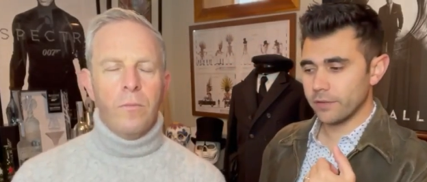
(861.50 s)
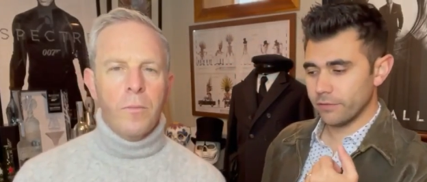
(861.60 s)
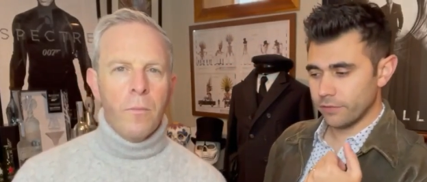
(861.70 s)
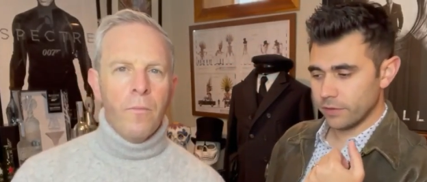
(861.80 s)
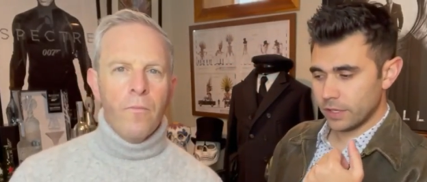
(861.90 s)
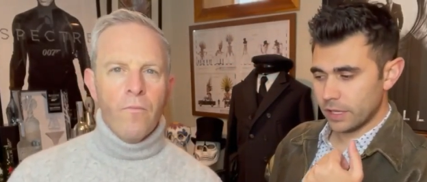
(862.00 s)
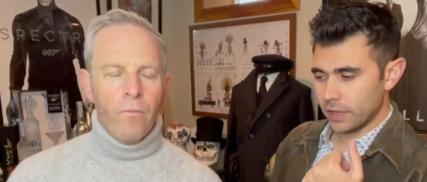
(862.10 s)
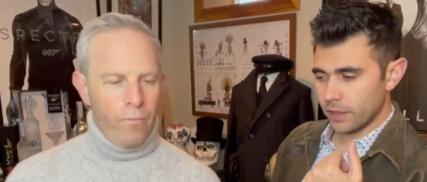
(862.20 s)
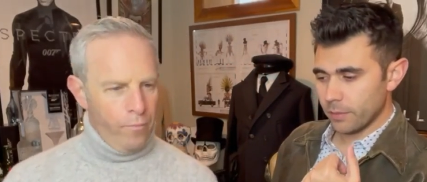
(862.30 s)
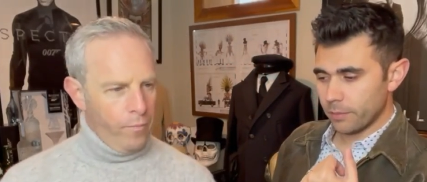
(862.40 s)
Speaker 1: of
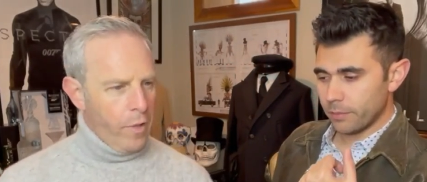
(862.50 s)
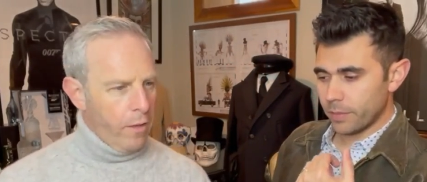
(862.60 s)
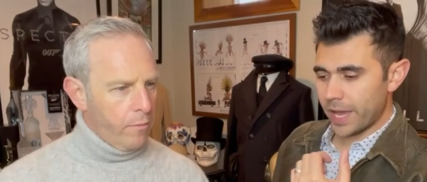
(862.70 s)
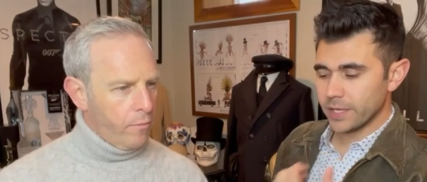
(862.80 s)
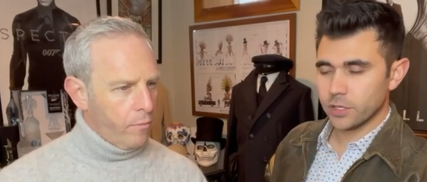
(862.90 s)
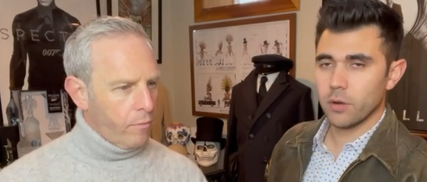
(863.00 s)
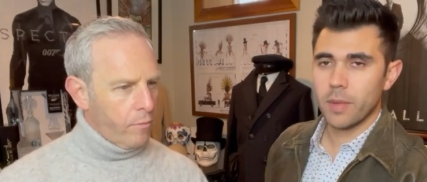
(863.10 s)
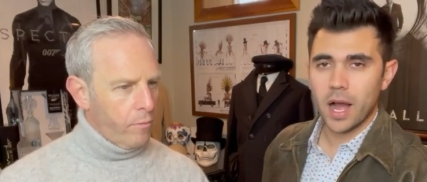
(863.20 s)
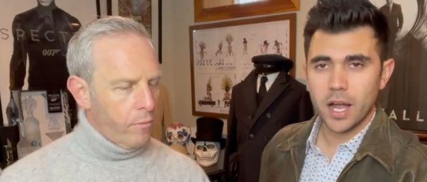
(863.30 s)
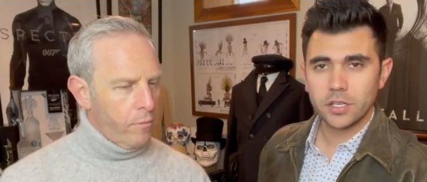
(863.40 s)
pays
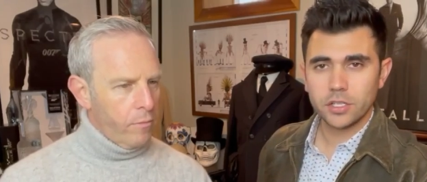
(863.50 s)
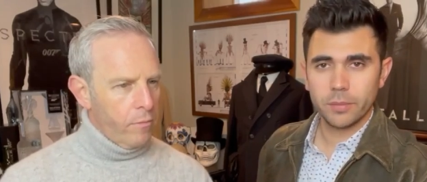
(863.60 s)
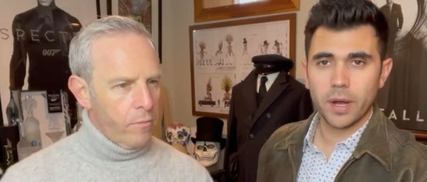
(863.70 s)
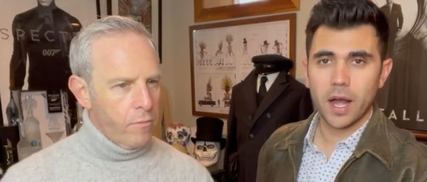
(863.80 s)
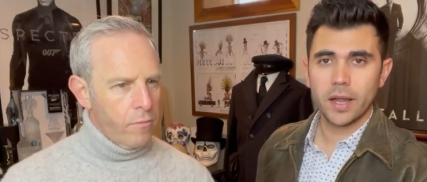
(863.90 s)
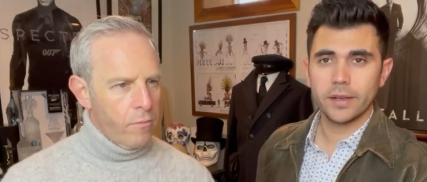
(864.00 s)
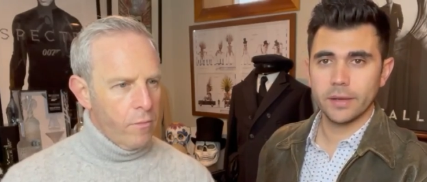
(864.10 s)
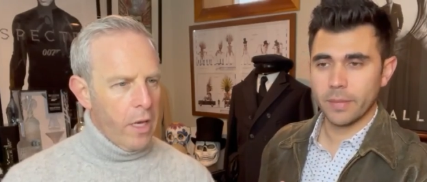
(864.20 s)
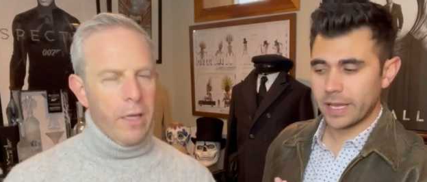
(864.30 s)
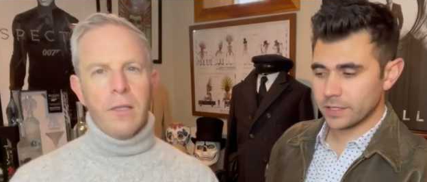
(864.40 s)
homage to Bond
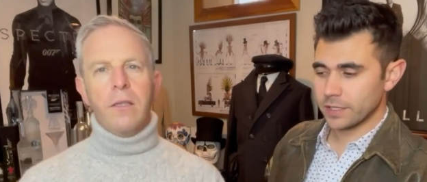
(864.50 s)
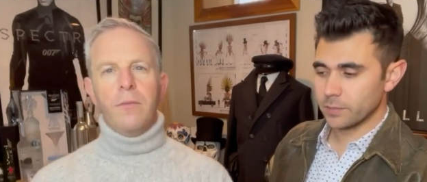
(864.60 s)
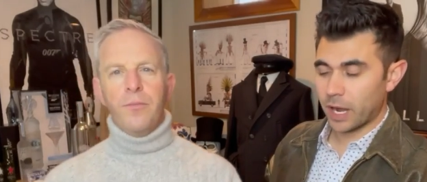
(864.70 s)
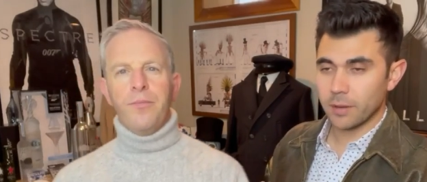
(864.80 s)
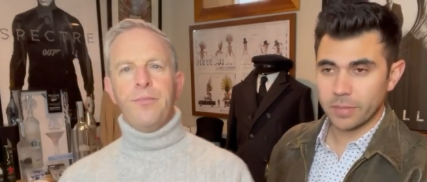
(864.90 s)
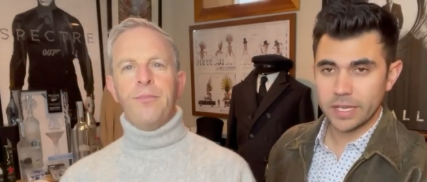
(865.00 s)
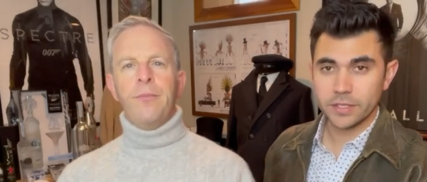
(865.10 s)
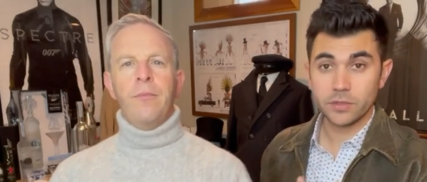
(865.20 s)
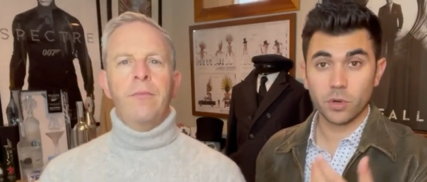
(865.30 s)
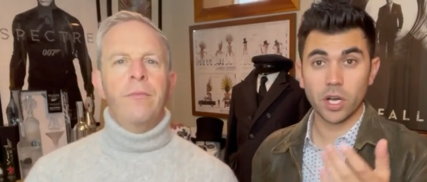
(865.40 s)
and makes yes. these Bond
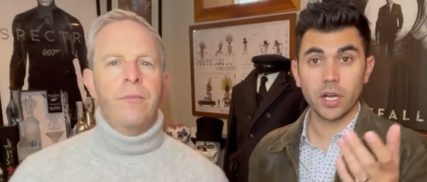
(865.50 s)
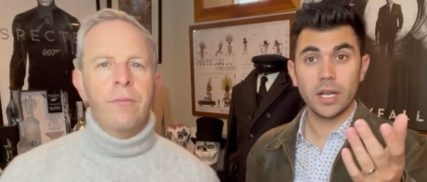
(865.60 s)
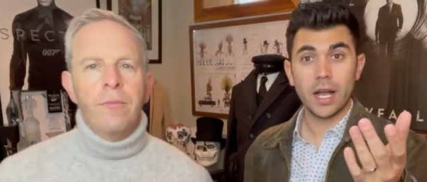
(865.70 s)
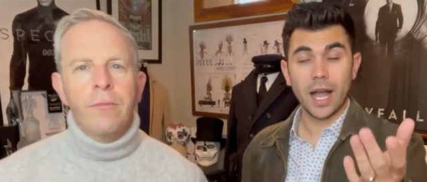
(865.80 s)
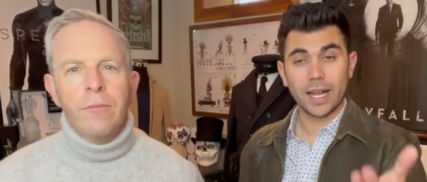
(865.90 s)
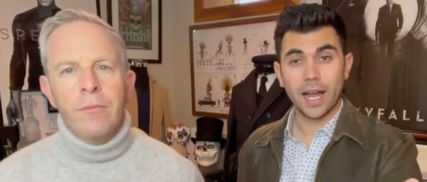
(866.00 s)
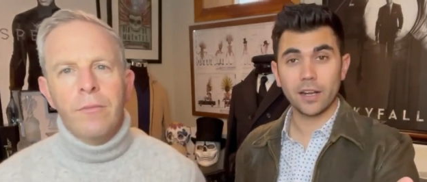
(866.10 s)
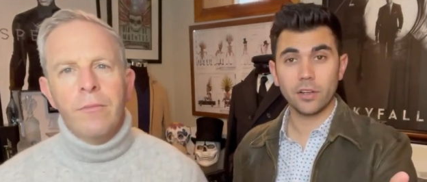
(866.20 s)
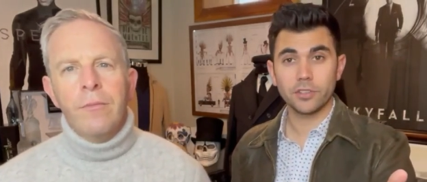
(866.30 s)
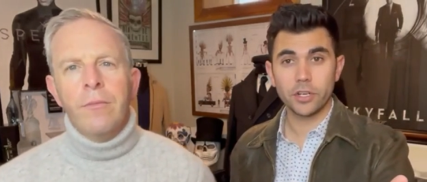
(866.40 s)
pieces where
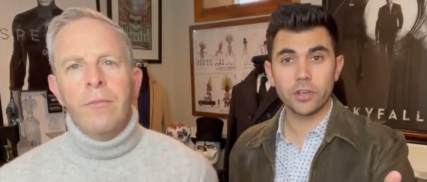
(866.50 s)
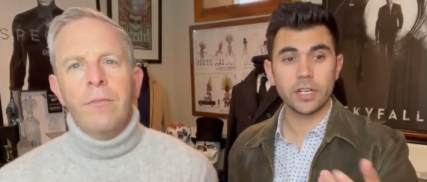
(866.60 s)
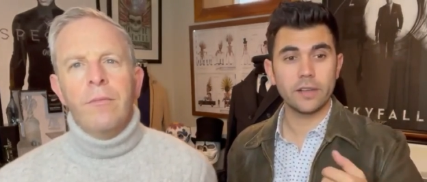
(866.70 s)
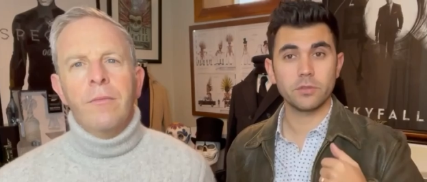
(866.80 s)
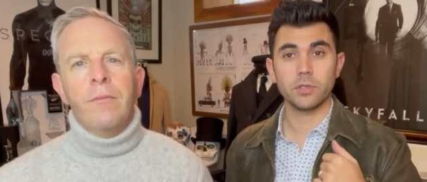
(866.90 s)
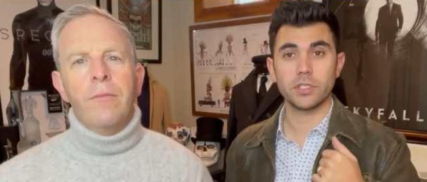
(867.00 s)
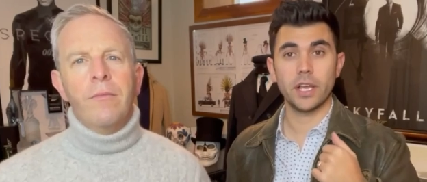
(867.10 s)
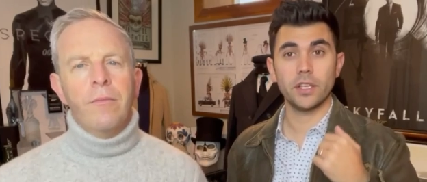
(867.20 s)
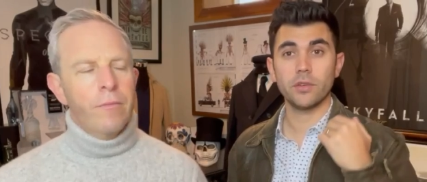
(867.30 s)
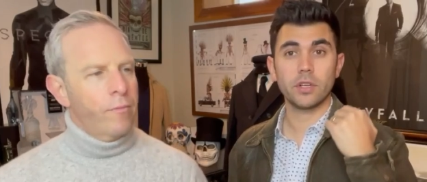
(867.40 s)
iconic alternatives will
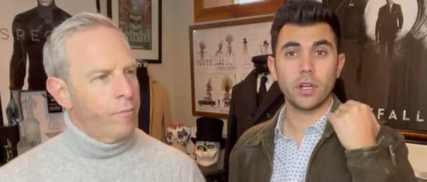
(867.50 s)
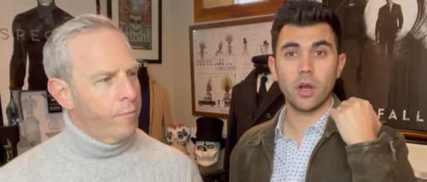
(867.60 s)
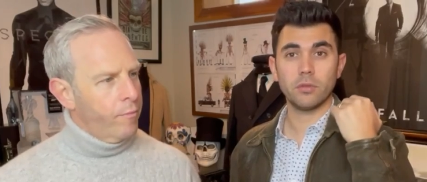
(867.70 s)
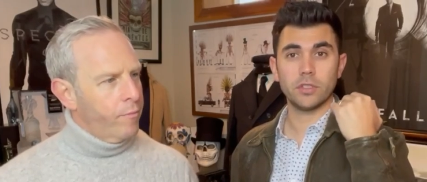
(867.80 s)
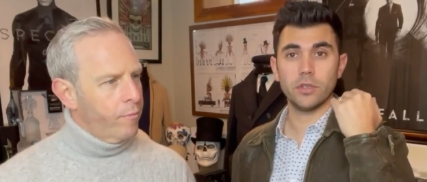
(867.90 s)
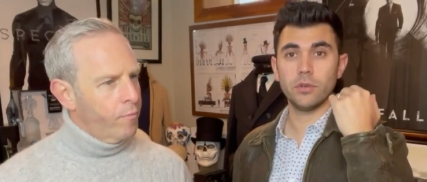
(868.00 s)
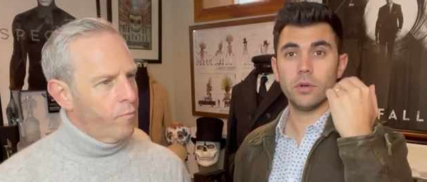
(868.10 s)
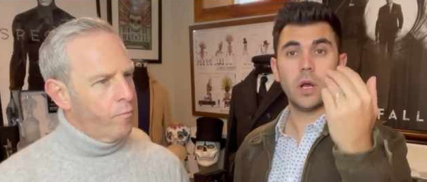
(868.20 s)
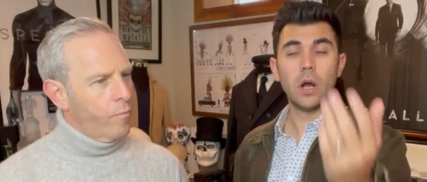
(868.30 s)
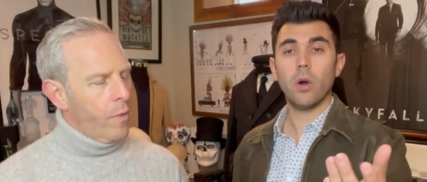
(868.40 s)
say you can go
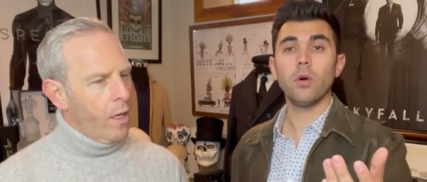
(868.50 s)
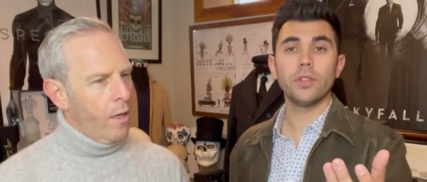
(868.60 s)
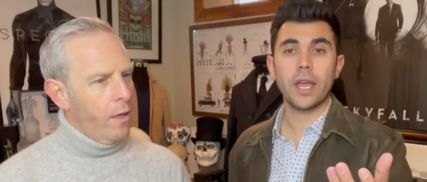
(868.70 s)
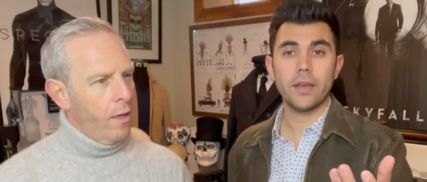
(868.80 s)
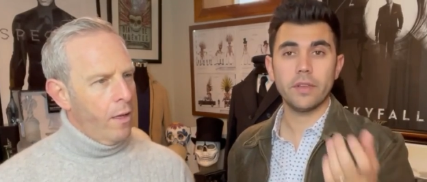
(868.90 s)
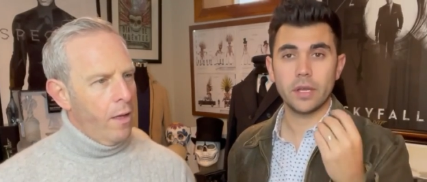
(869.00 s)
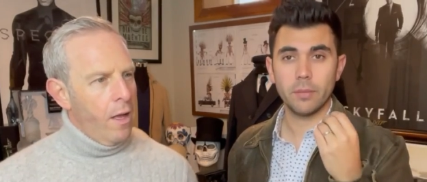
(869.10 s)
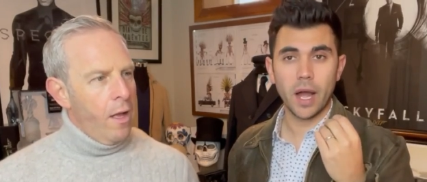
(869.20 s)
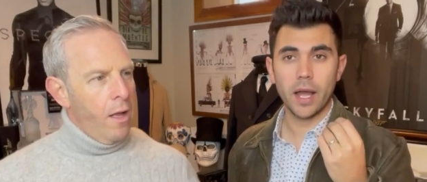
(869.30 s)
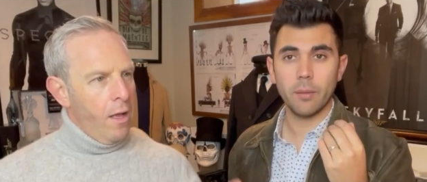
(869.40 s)
to Old Navy and
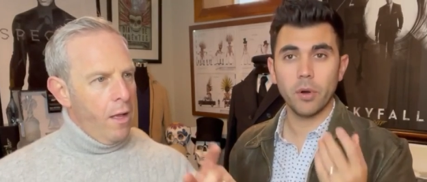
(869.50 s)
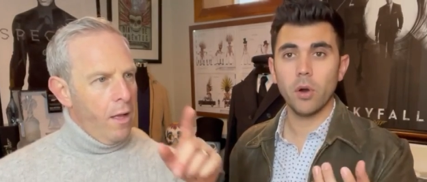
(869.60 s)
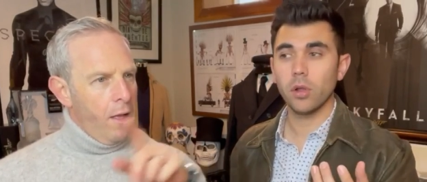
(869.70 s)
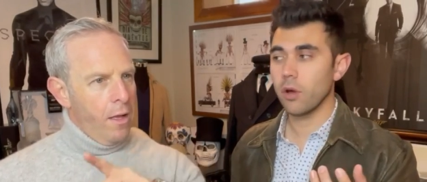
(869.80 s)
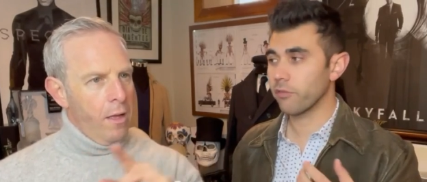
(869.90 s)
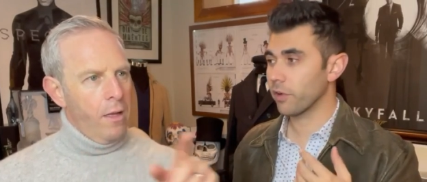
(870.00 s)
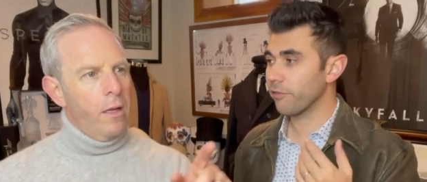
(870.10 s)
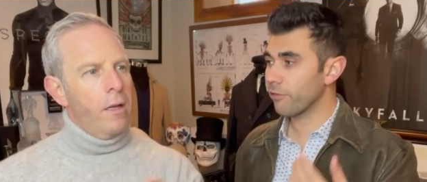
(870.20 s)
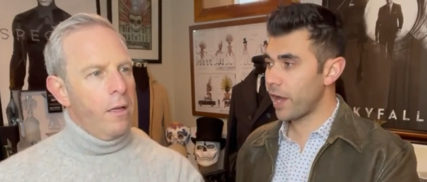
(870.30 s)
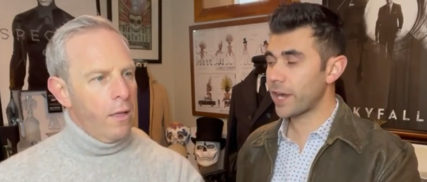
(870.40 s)
buy a polo for a
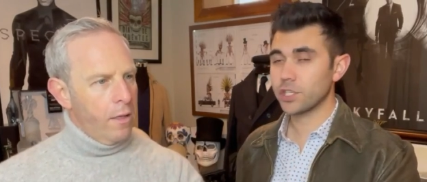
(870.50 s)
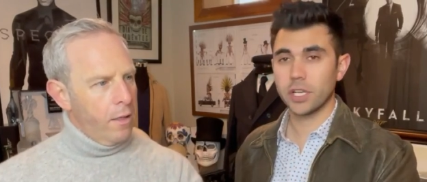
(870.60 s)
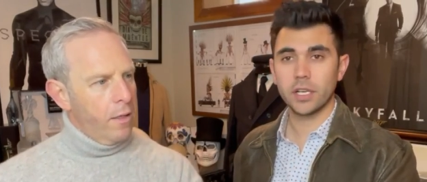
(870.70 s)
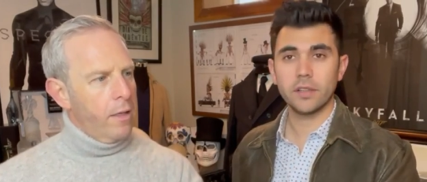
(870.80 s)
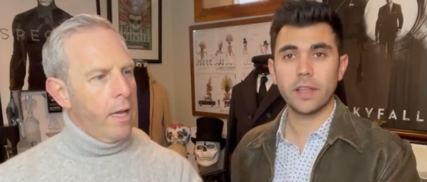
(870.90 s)
fraction.